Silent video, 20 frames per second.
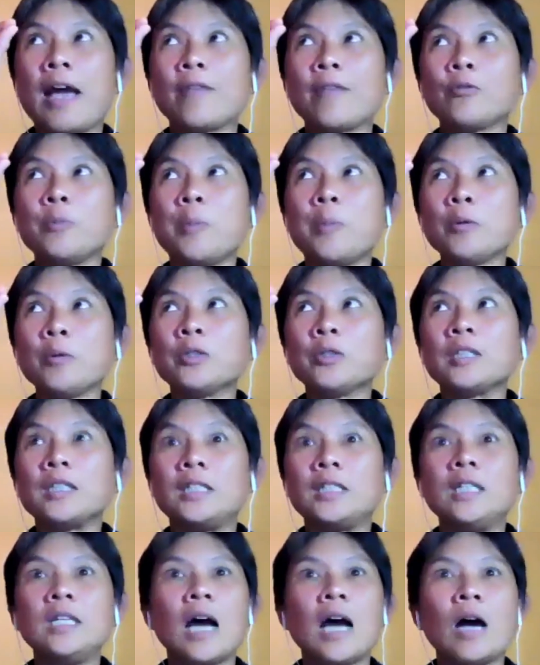have to be able to
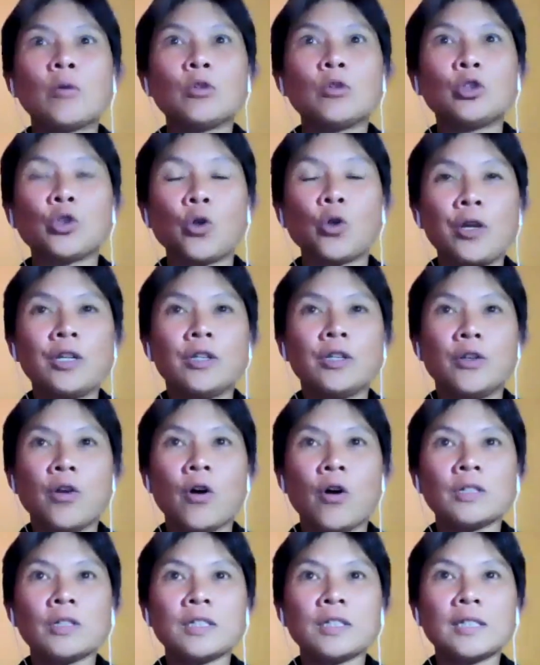see how to join the
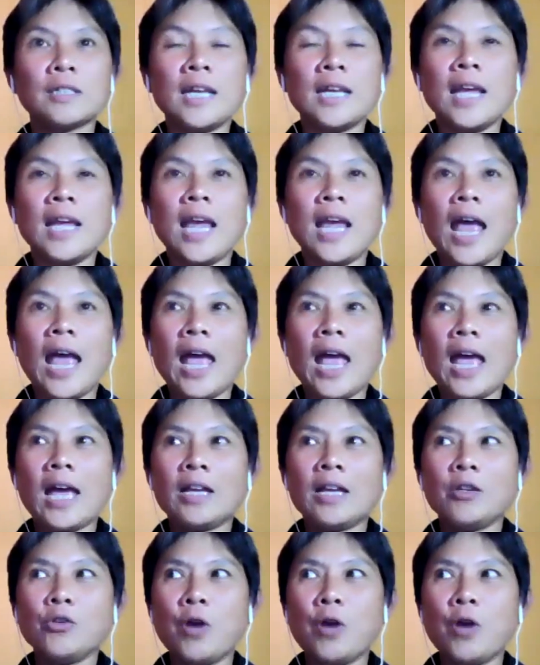dots,
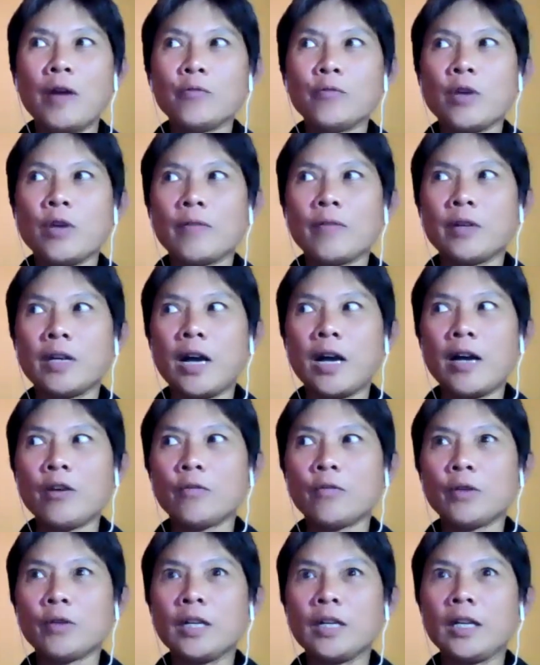and you have to have a
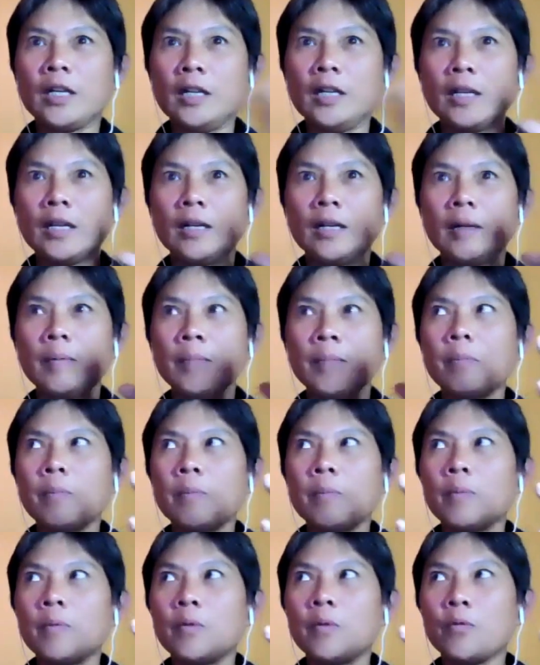kind of a clear
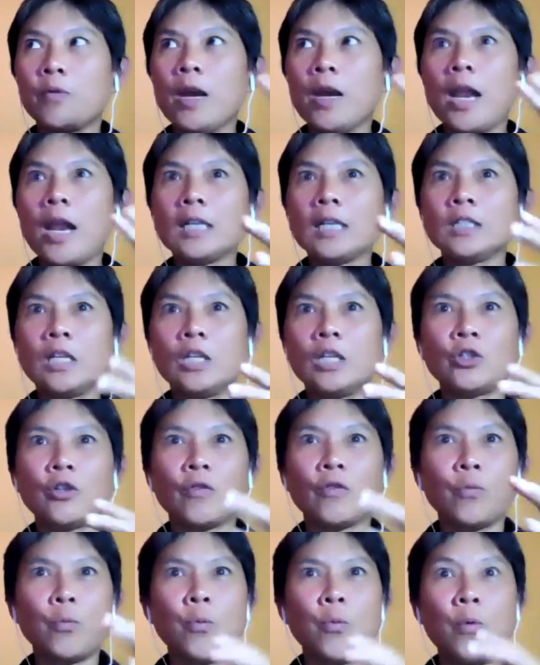
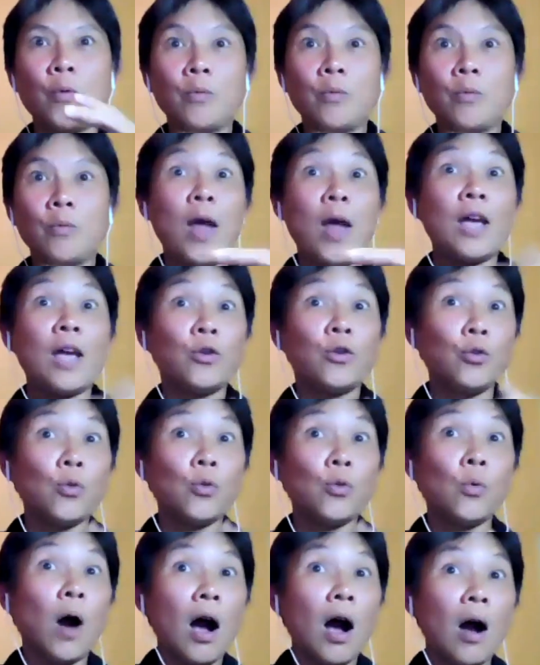realization of where
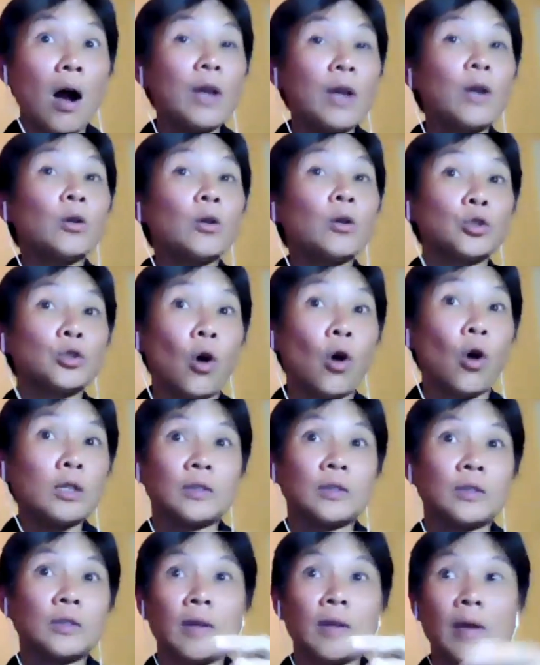you are, where those
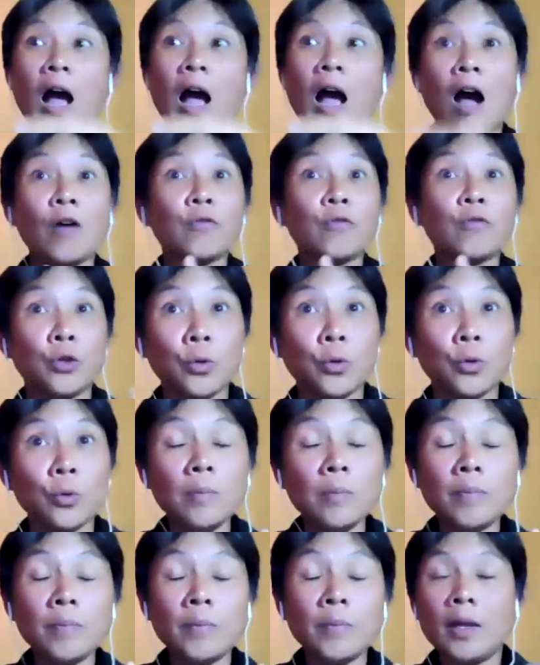dots are for
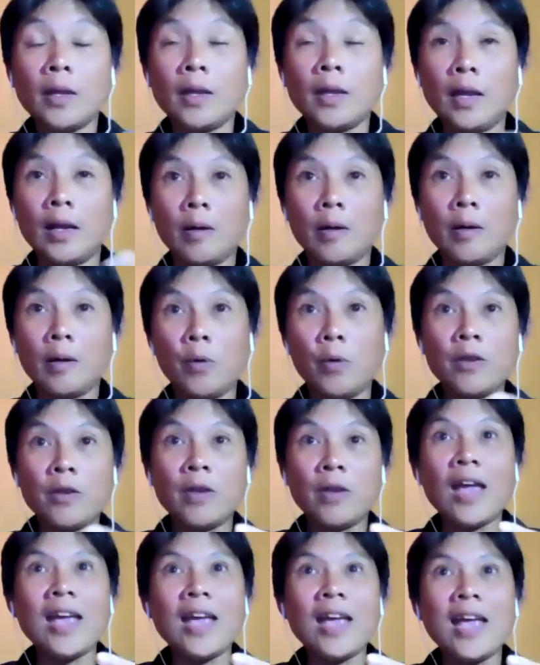you,
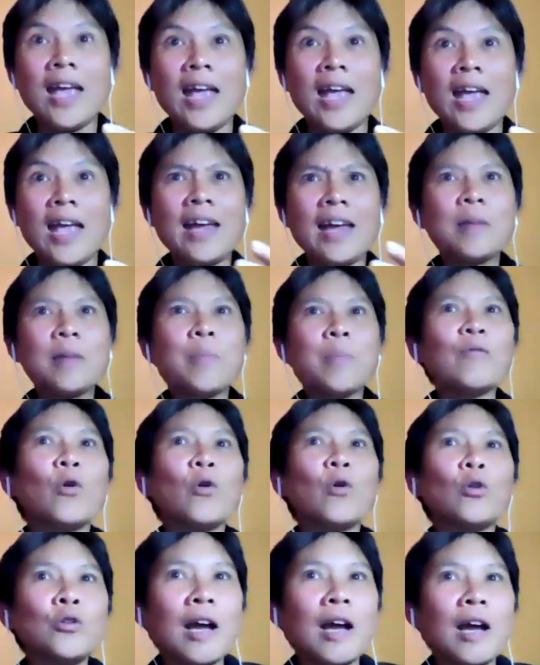and
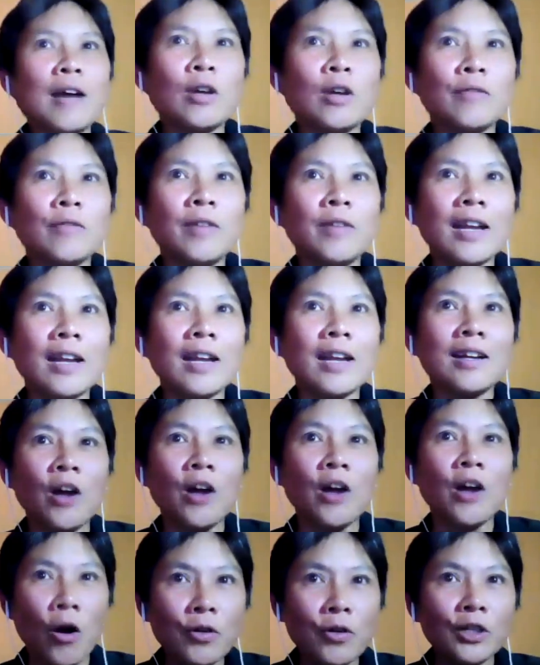above all, you have to have that
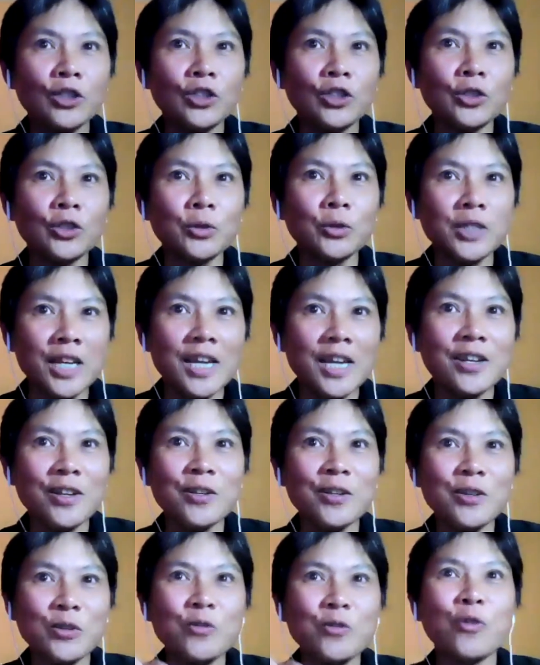courage
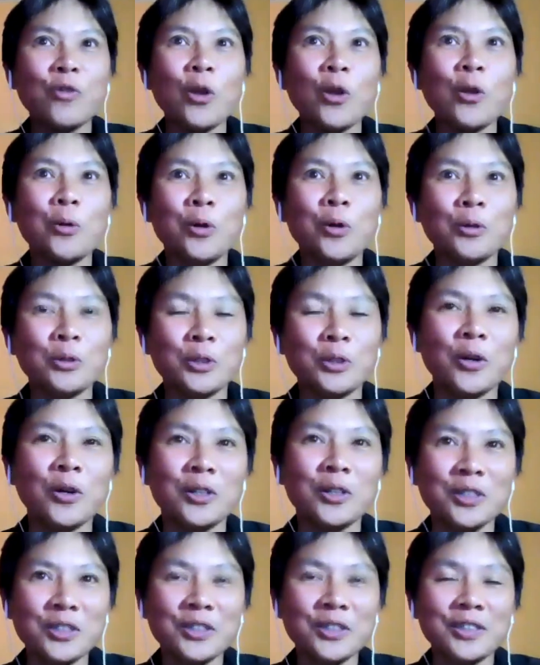to follow those
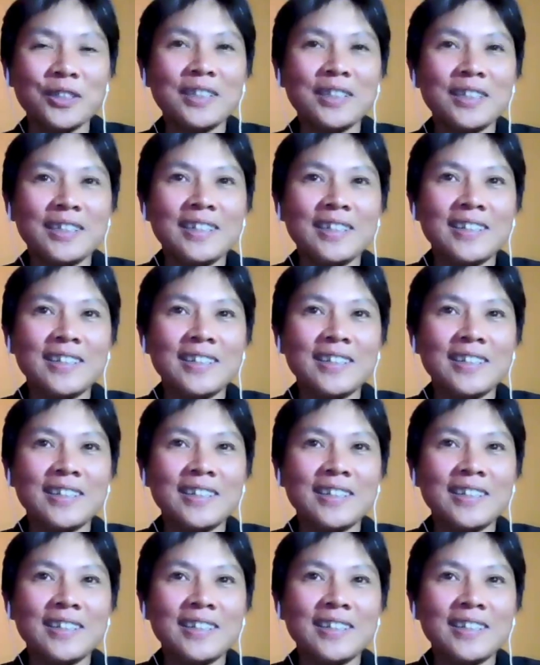dots.